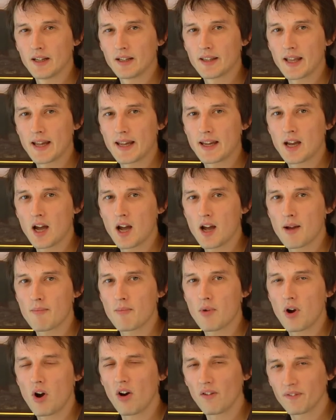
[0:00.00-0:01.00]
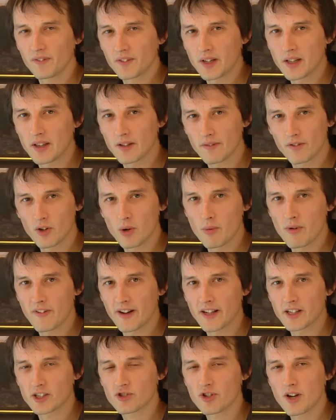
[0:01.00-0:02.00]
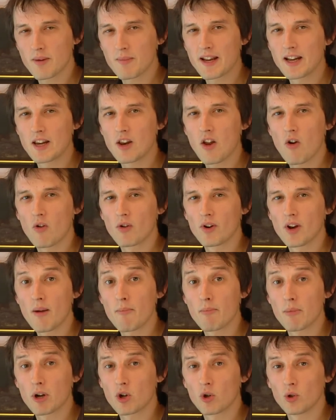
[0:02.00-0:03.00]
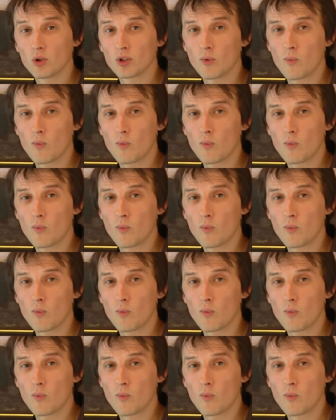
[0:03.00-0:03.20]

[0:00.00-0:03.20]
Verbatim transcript: They come often in the form of an extremely long number called a